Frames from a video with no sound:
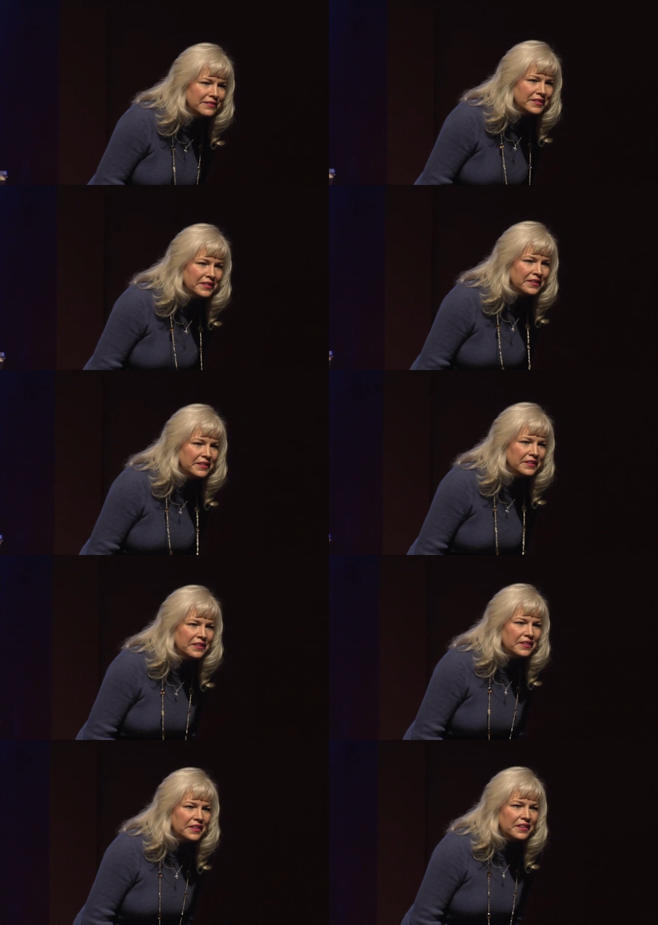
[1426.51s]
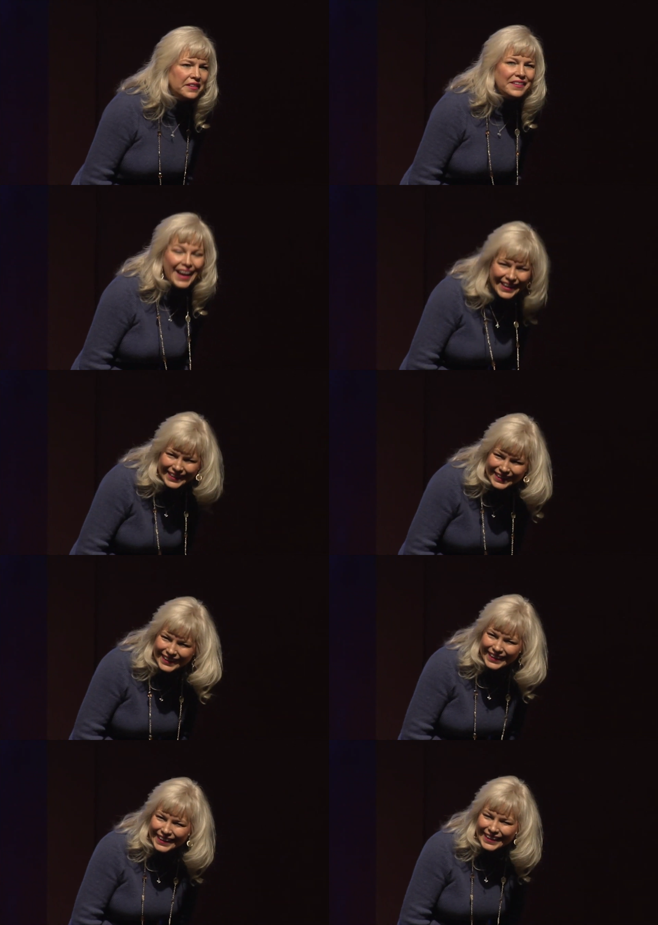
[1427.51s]

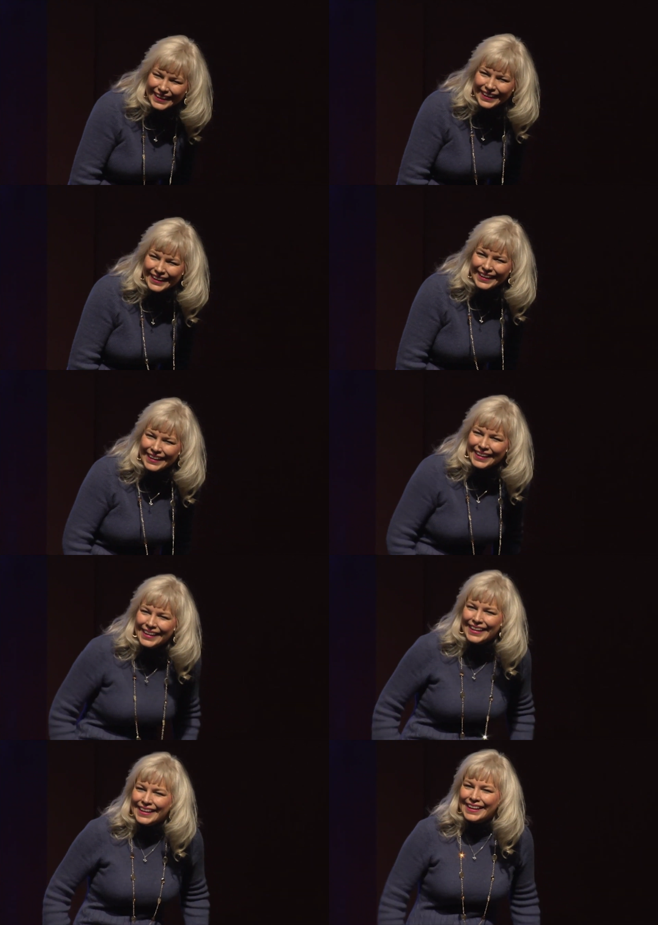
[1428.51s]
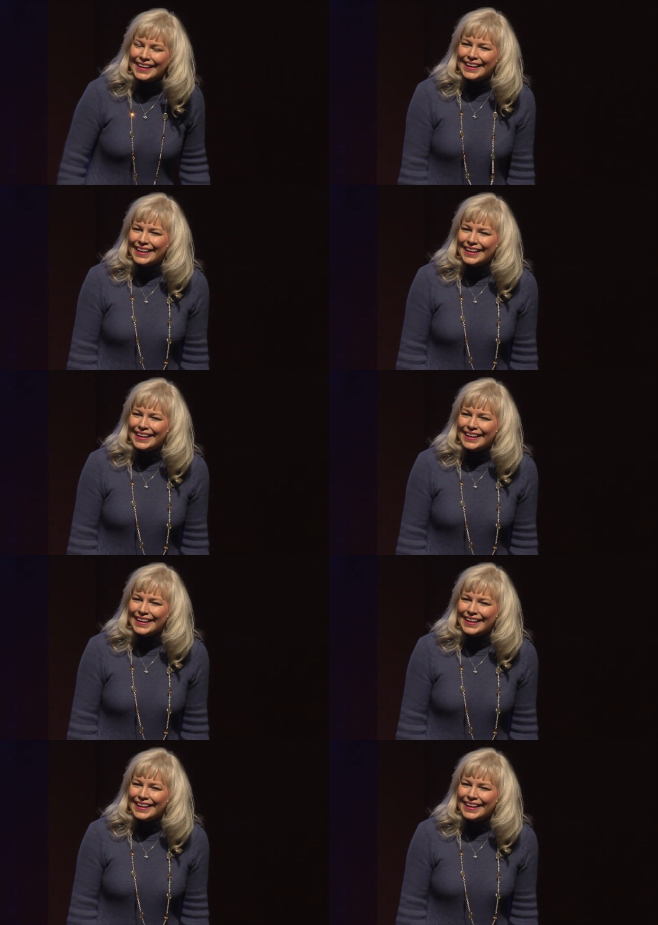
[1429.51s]
(silence)